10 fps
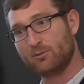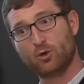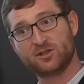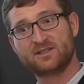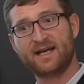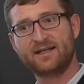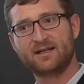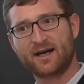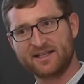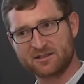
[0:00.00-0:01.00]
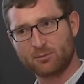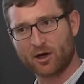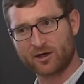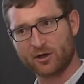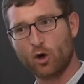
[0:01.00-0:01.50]
a more standardized
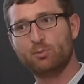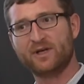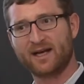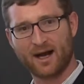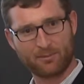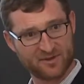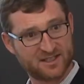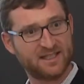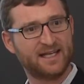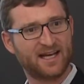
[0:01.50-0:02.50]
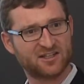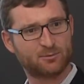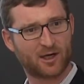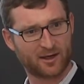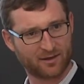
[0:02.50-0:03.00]
market opening up, the CDS
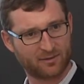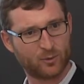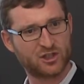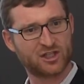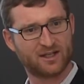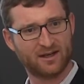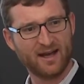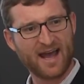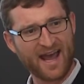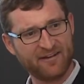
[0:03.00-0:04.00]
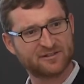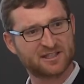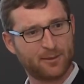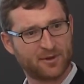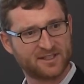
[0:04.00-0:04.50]
market, which can have
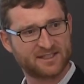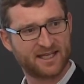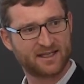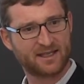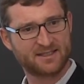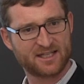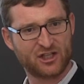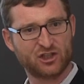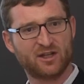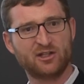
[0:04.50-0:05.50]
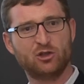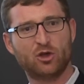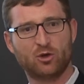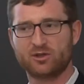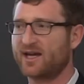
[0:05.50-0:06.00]
some of the standardization that you
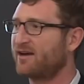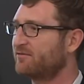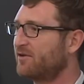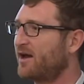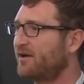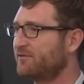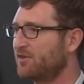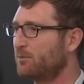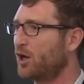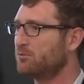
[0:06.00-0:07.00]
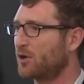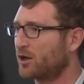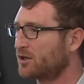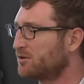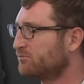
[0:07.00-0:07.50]
don't have, have in the bond
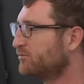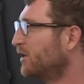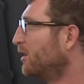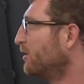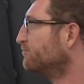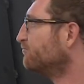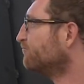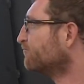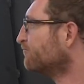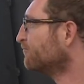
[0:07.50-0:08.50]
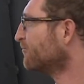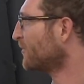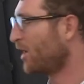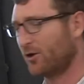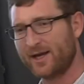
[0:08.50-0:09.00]
market. Um,
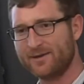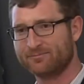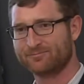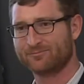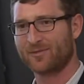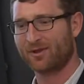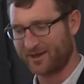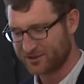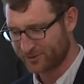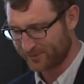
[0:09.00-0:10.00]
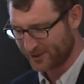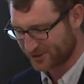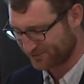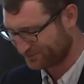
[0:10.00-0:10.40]
okay, thanks very much.